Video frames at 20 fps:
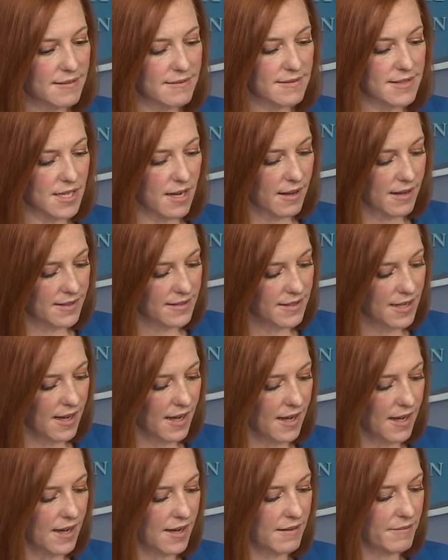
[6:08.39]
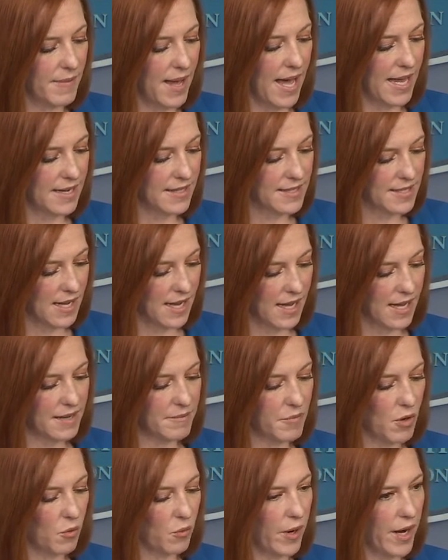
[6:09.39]
done at a
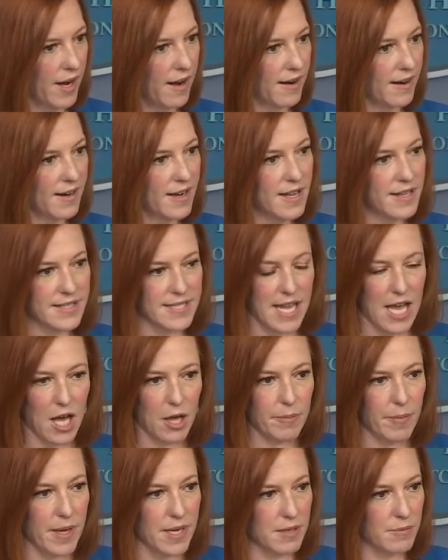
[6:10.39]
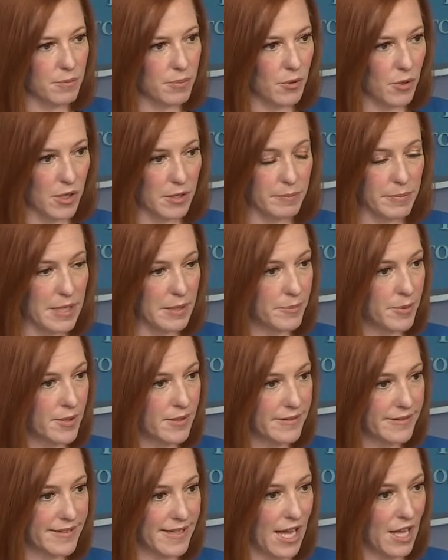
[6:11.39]
time where to help unemployed
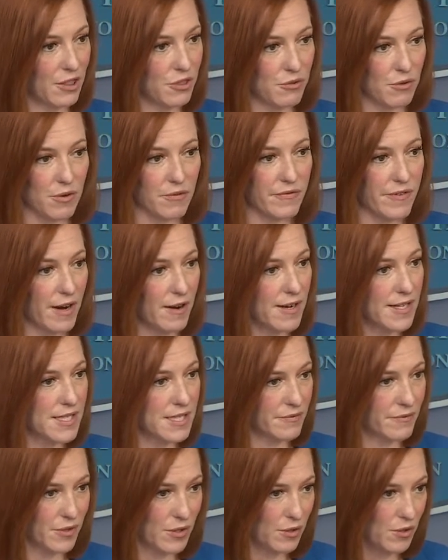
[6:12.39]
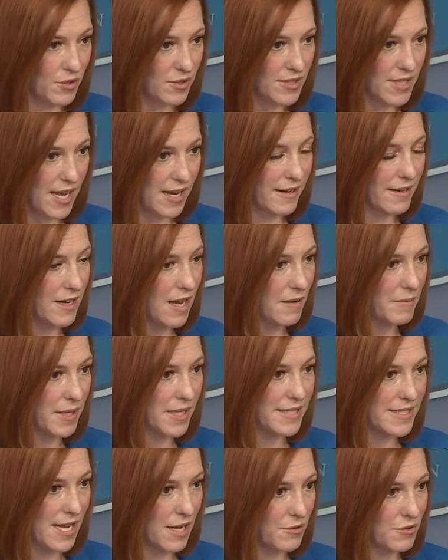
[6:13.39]
people get through a very difficult
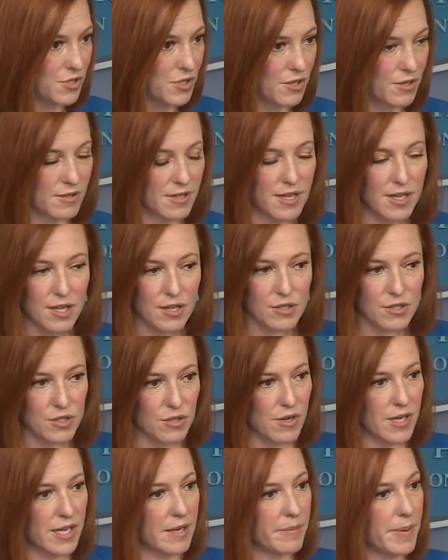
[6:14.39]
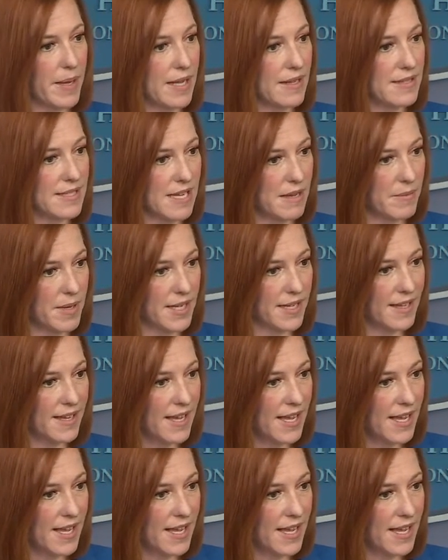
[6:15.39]
economic downturn during a pandemic,